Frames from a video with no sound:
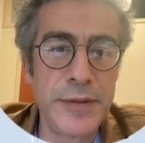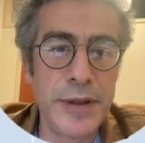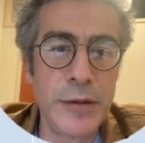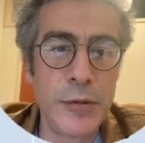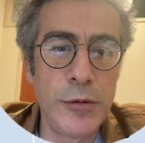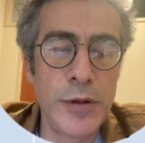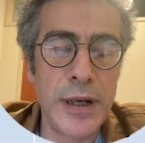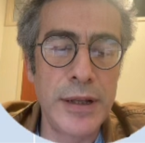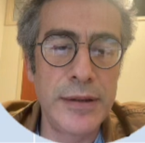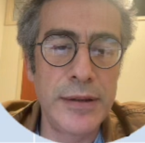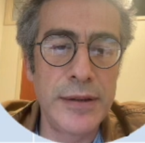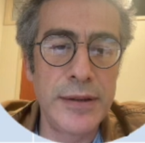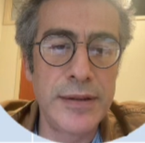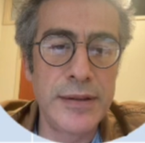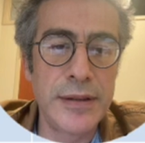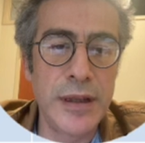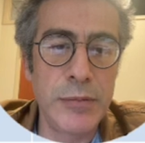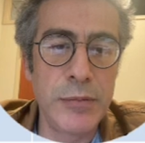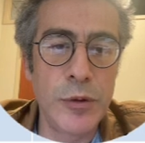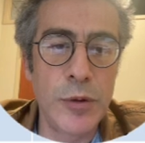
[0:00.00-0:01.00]
we look at the
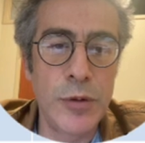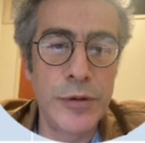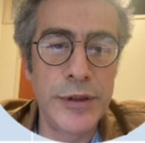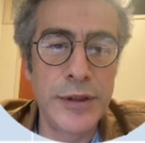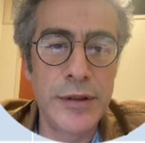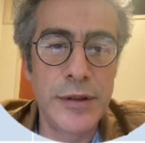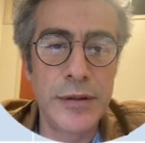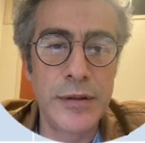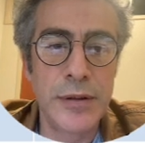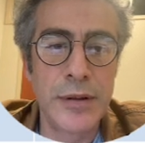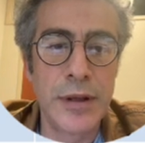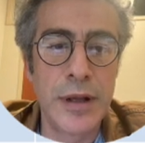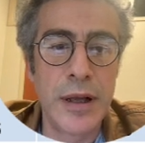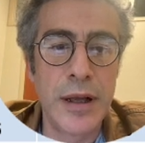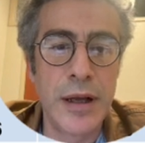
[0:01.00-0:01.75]
subcortical